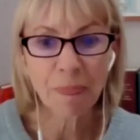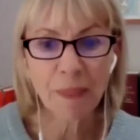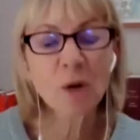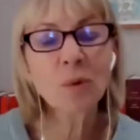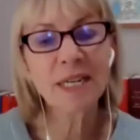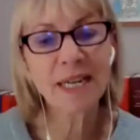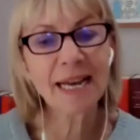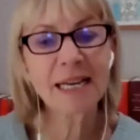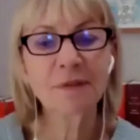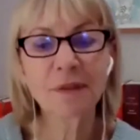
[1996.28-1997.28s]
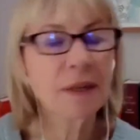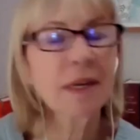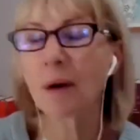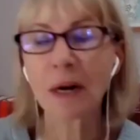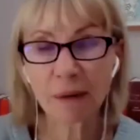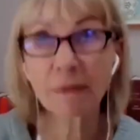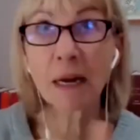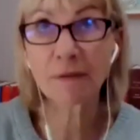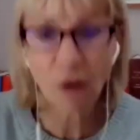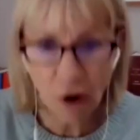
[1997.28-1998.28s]
who had cared for no her,
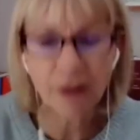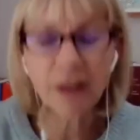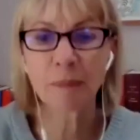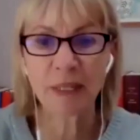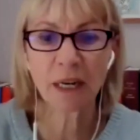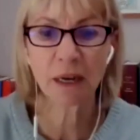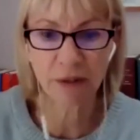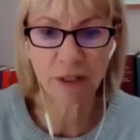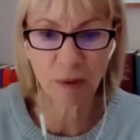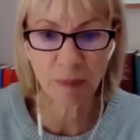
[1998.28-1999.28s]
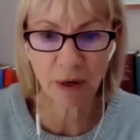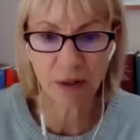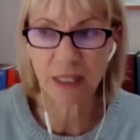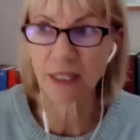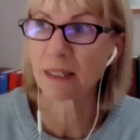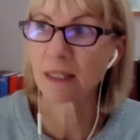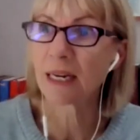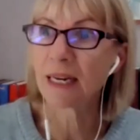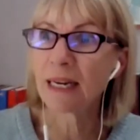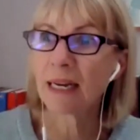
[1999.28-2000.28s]
her father had been diagnosed with parkinson's
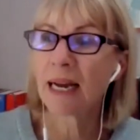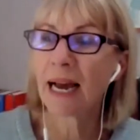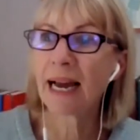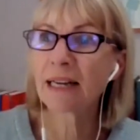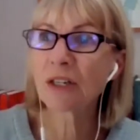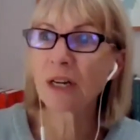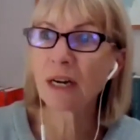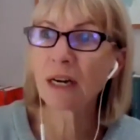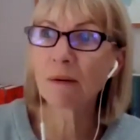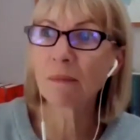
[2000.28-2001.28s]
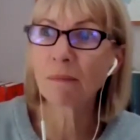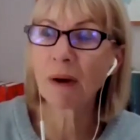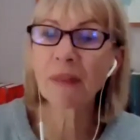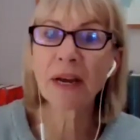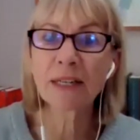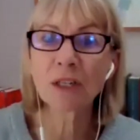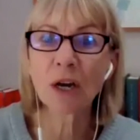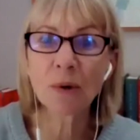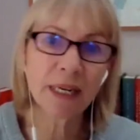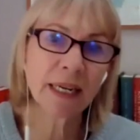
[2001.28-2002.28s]
and her mother had
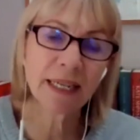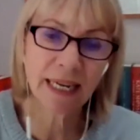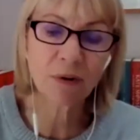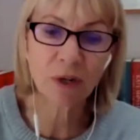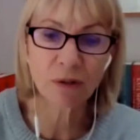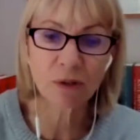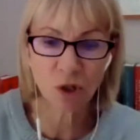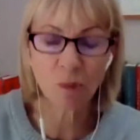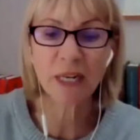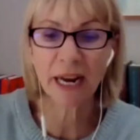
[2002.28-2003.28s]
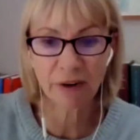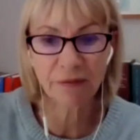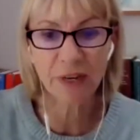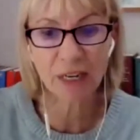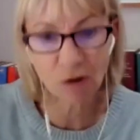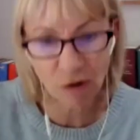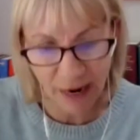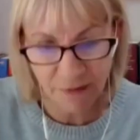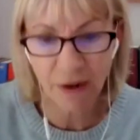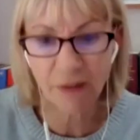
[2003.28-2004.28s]
only a year ago stopped caring for her
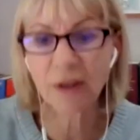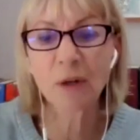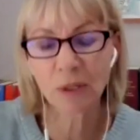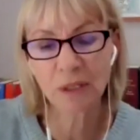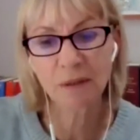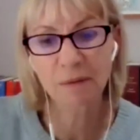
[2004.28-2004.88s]
grandfather who had